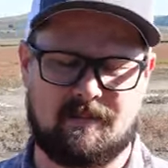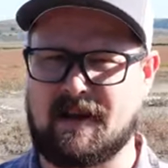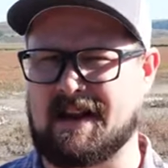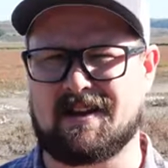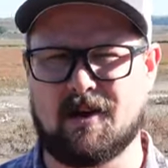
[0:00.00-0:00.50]

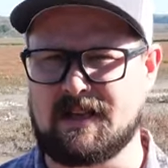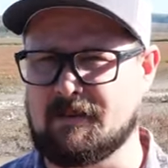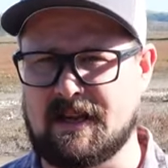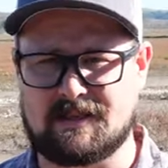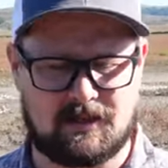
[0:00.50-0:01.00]
Patagonia
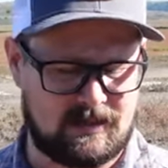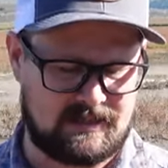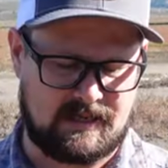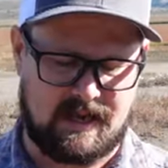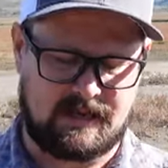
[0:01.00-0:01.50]
makes a good
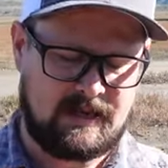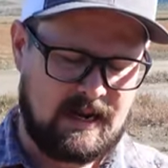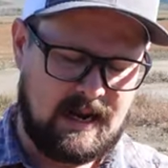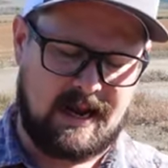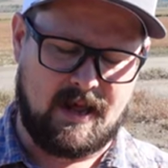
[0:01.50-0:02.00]
set.
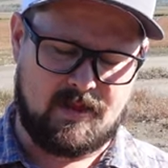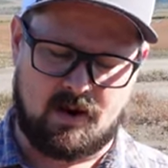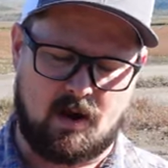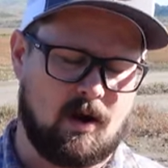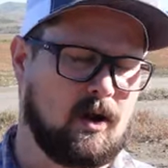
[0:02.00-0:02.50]

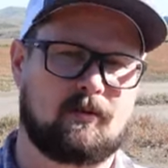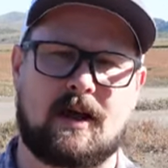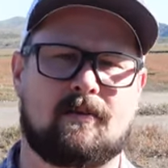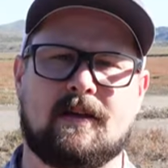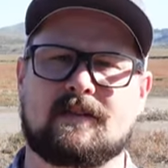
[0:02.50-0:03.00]
They're all
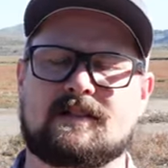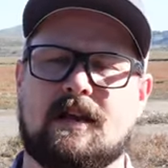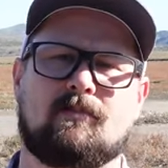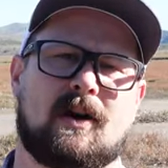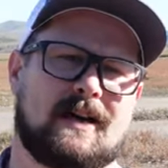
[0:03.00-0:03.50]
right around the
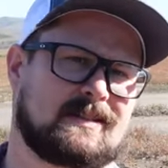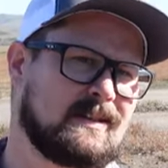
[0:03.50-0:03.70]
same price,